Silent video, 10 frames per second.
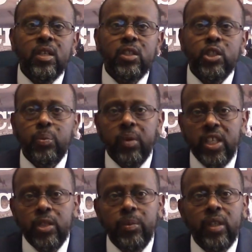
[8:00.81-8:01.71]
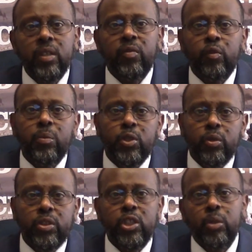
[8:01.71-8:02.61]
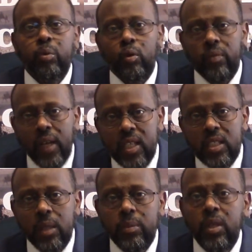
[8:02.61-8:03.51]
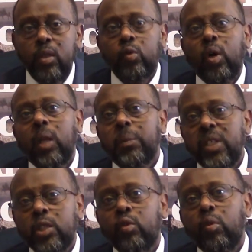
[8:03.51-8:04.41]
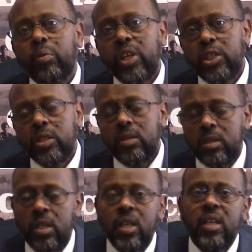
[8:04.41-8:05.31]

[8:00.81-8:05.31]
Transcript: displacement from strategic Port of Assab to help these corporations